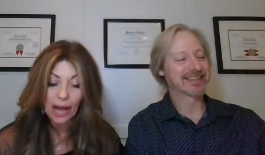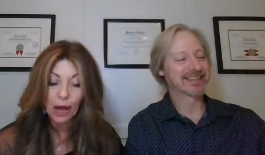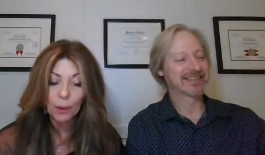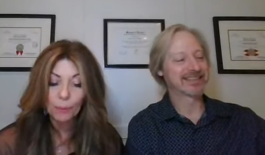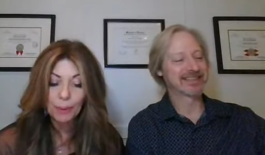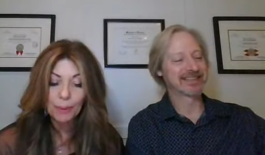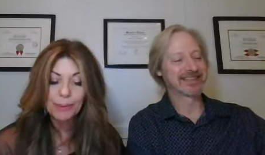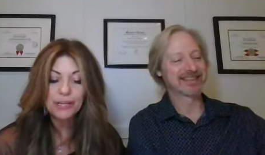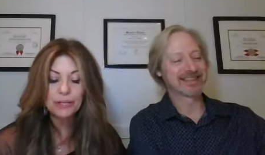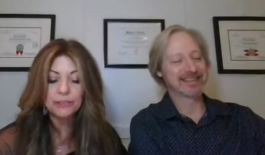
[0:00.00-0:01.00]
Speaker 1: help
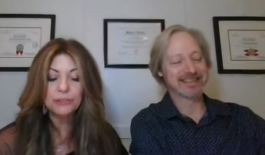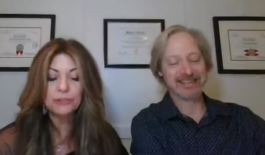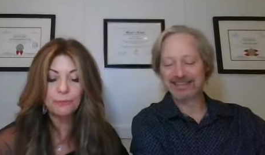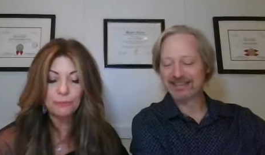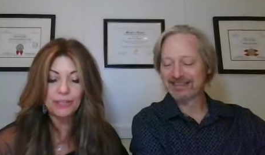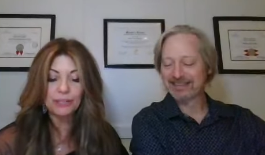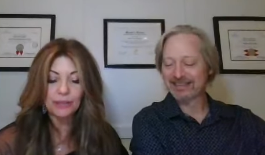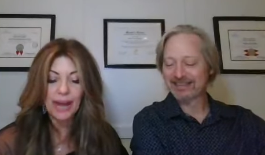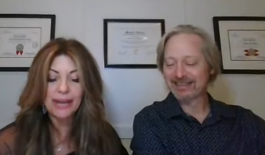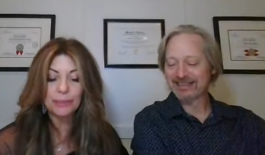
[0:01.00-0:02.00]
because you feel
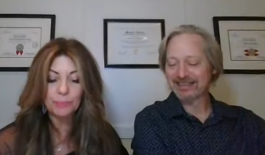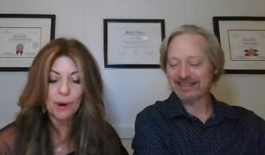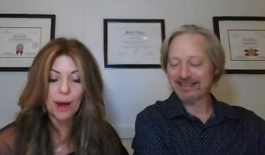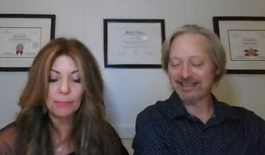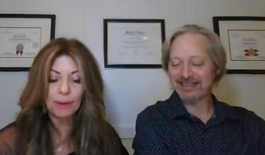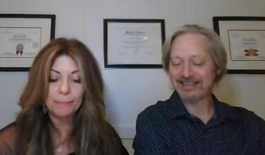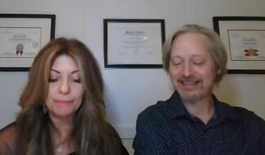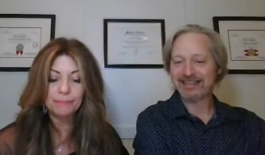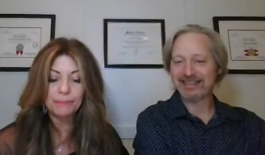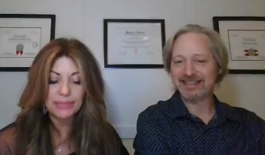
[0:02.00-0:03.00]
like the
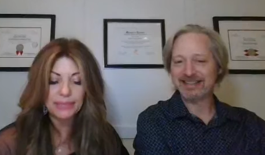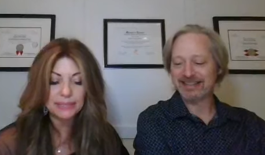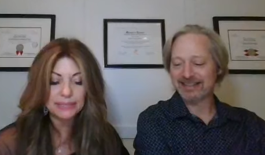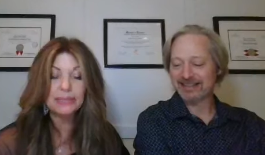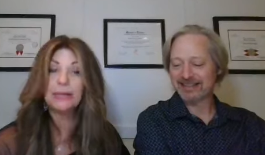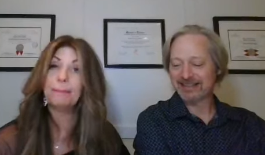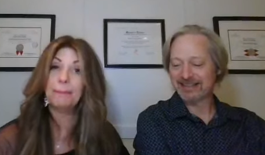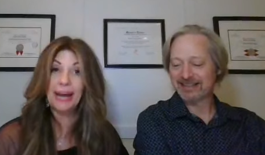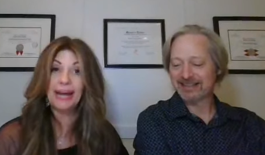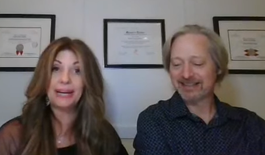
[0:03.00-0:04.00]
problem isn't
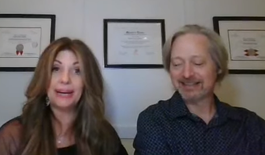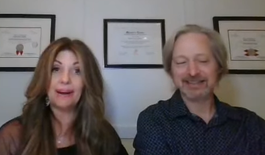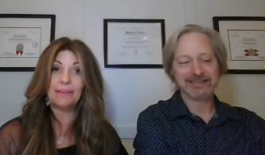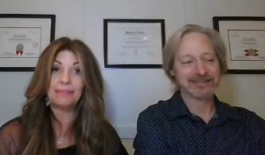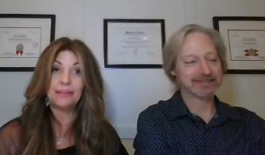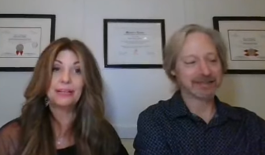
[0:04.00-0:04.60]
bad enough.